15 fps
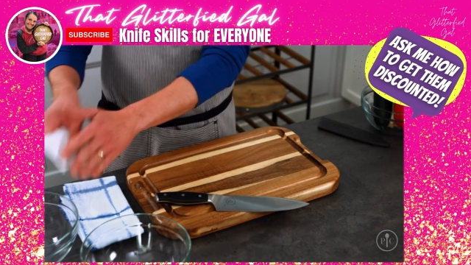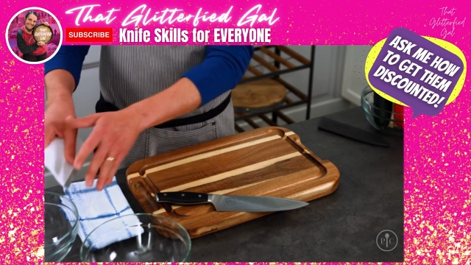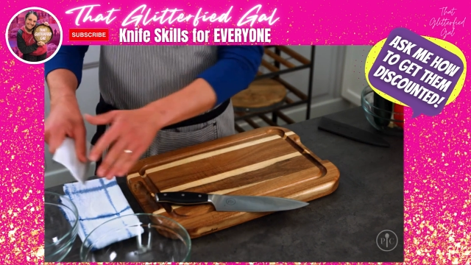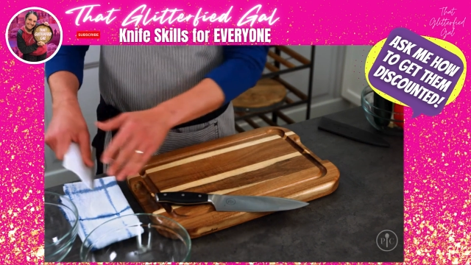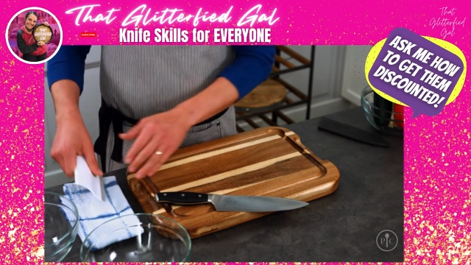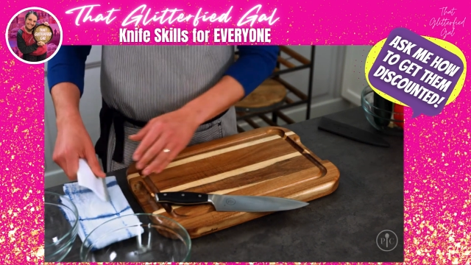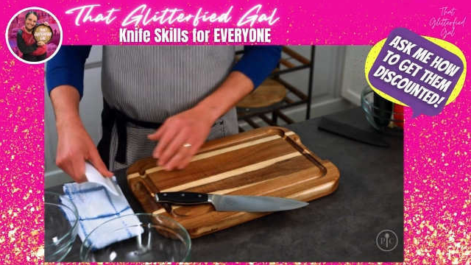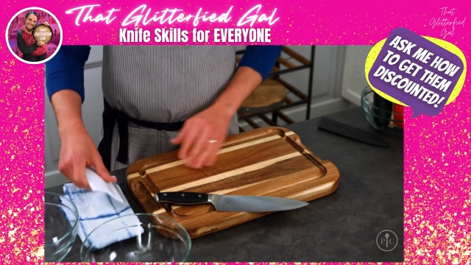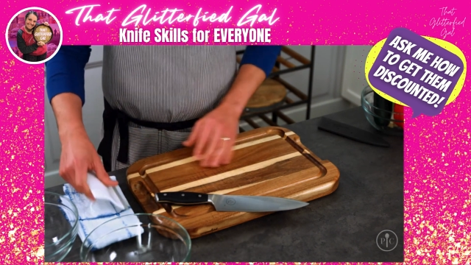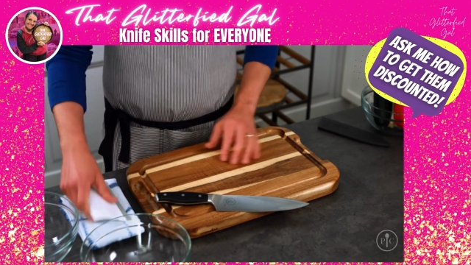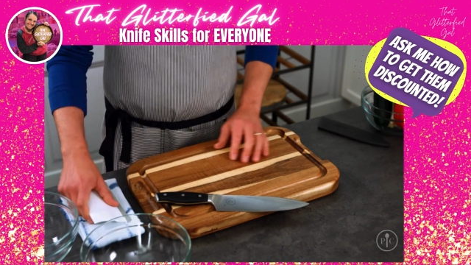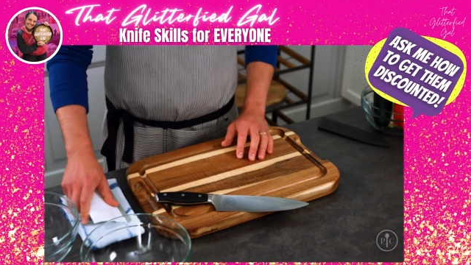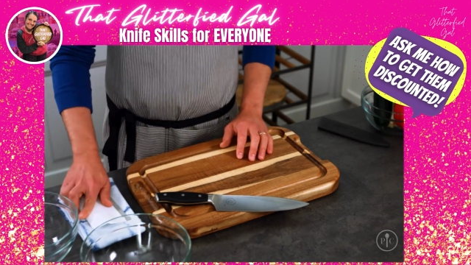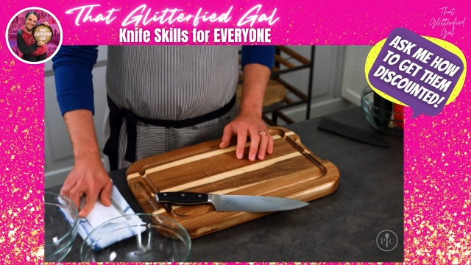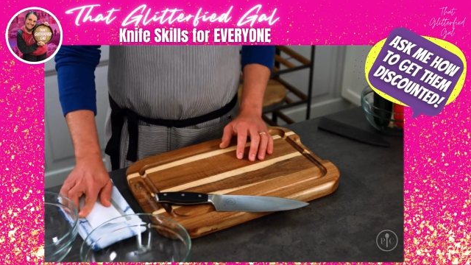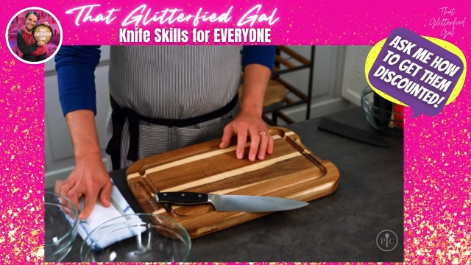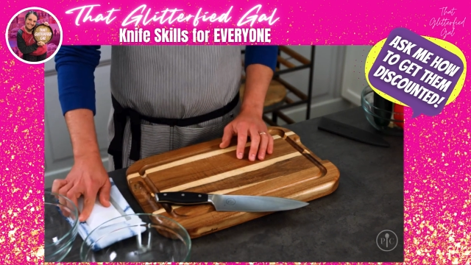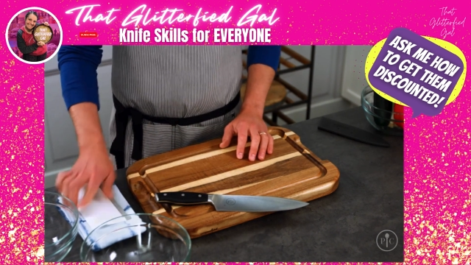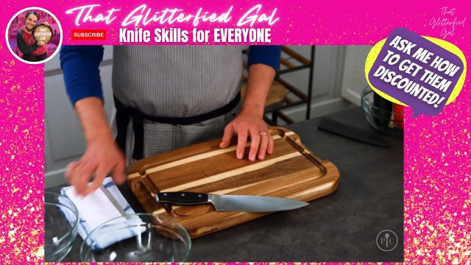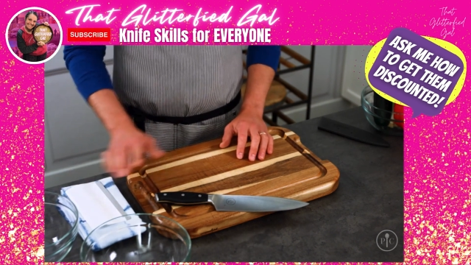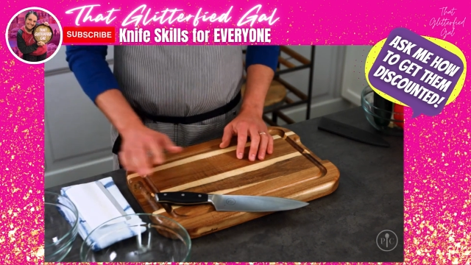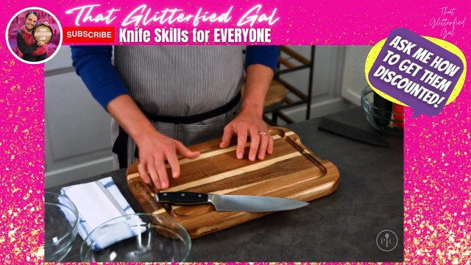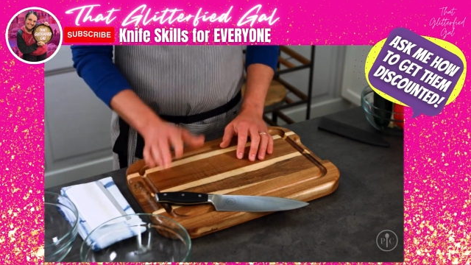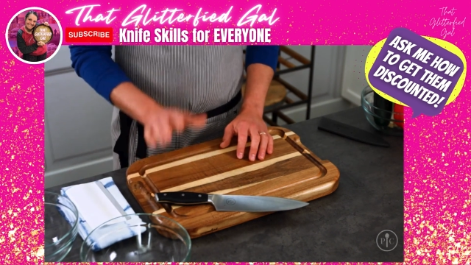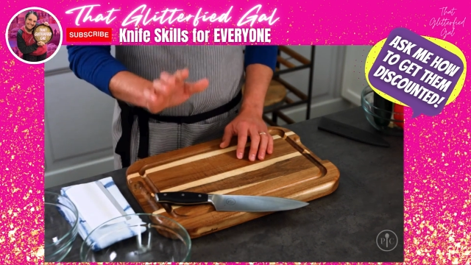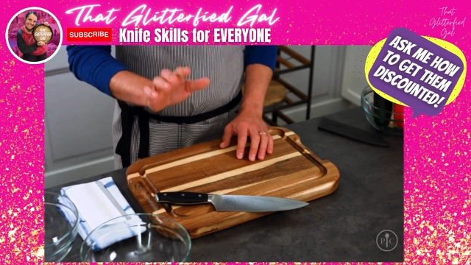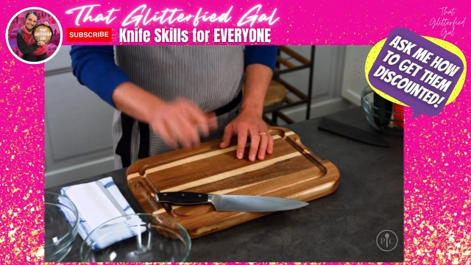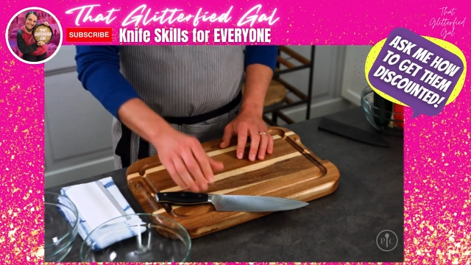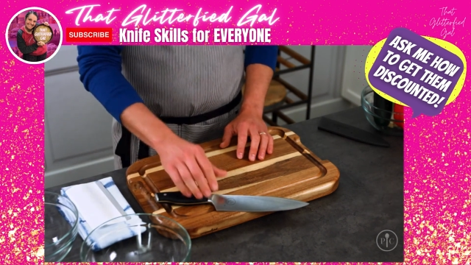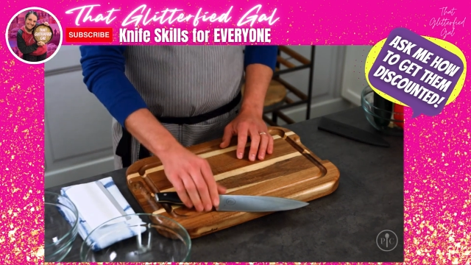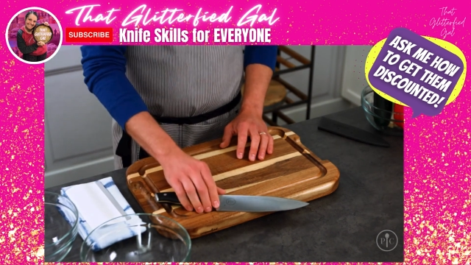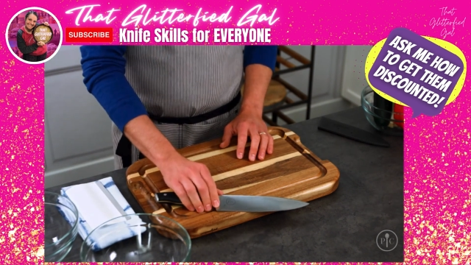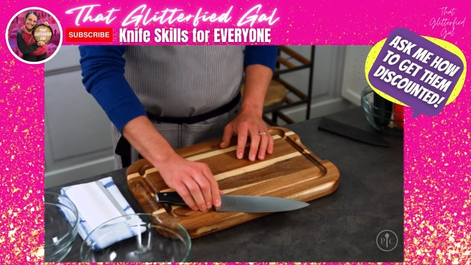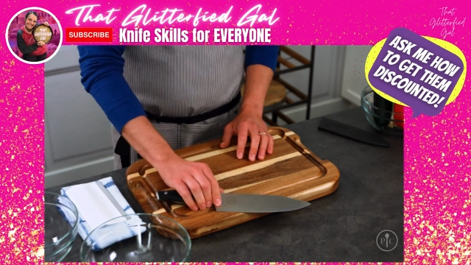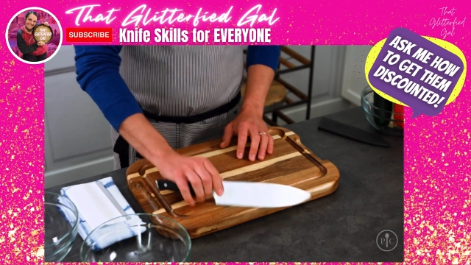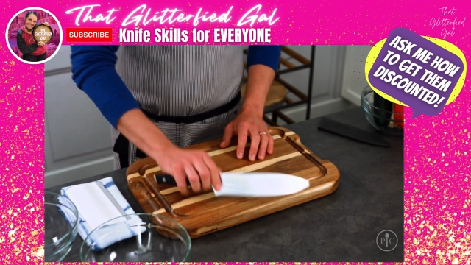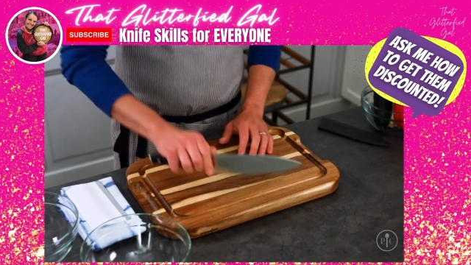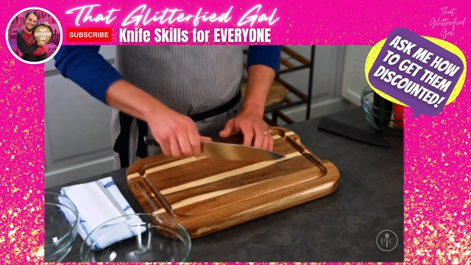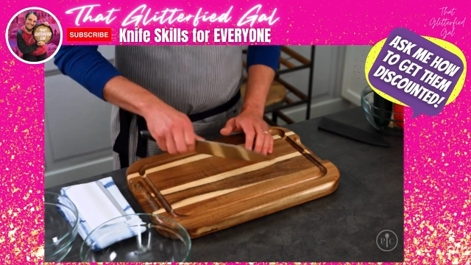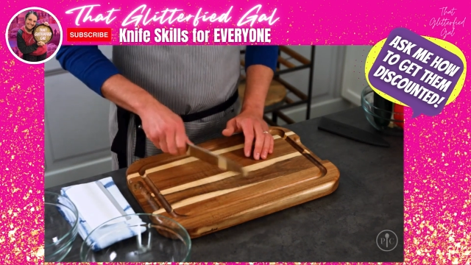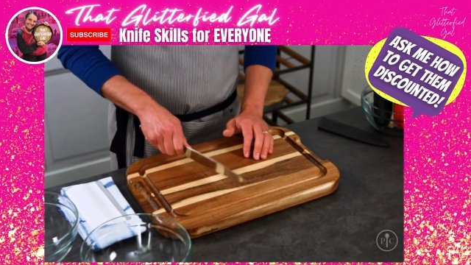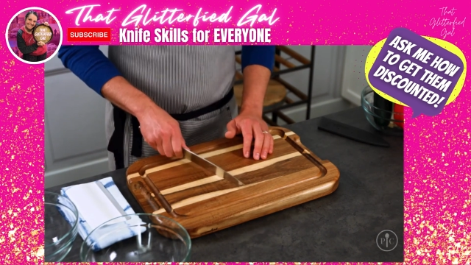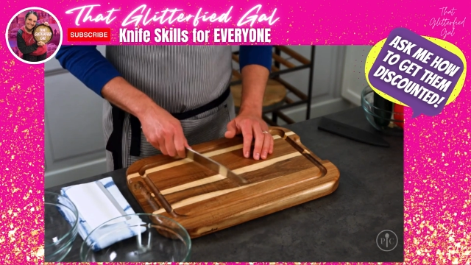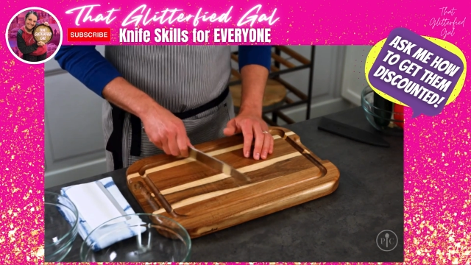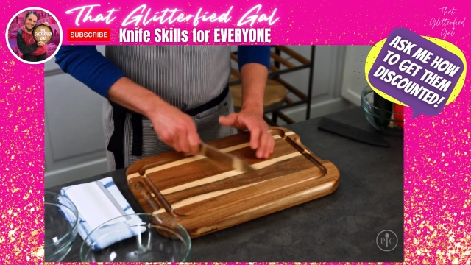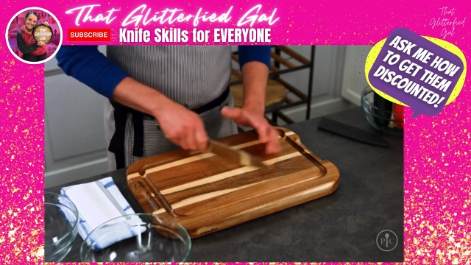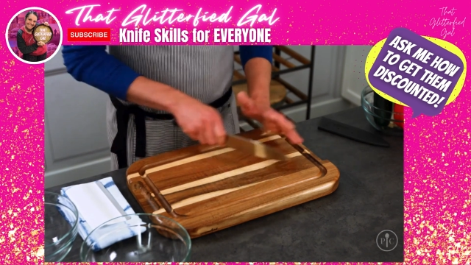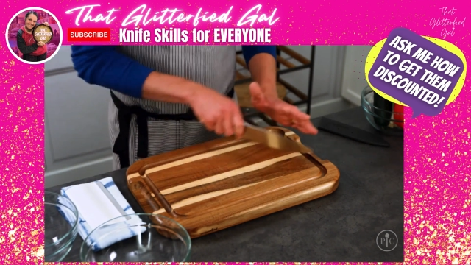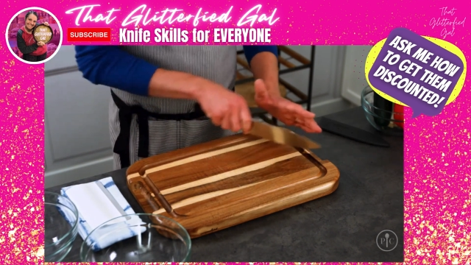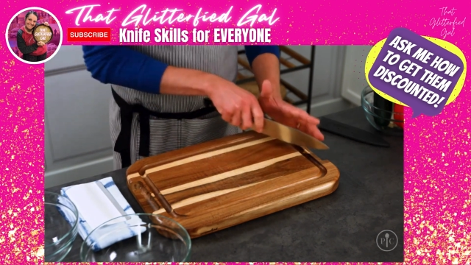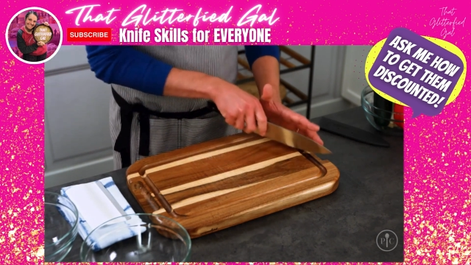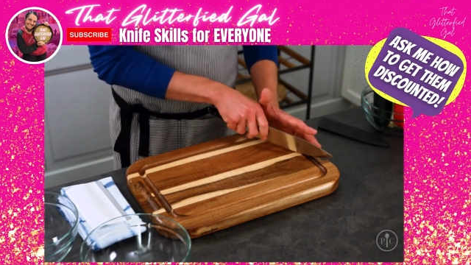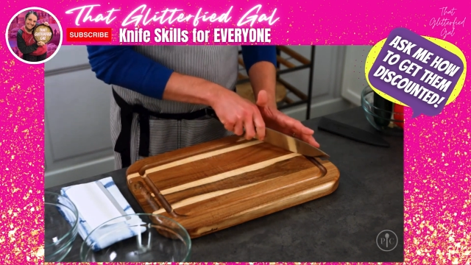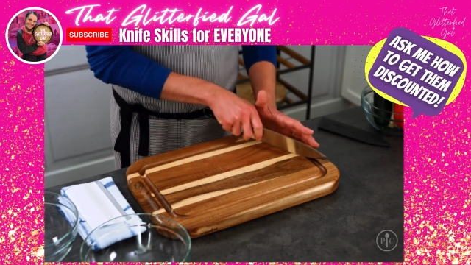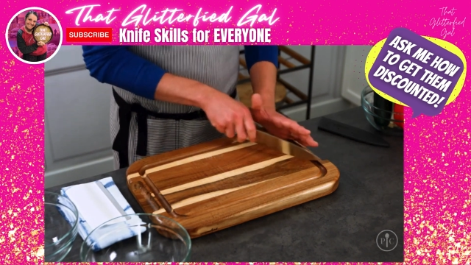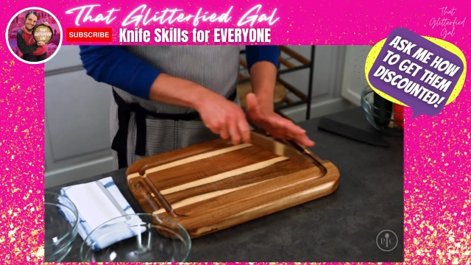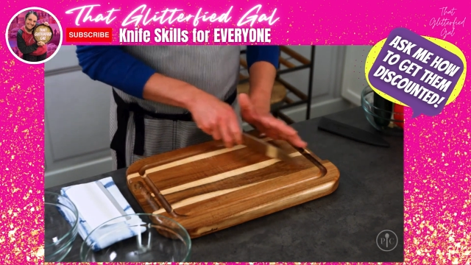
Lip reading: (no speaker visible)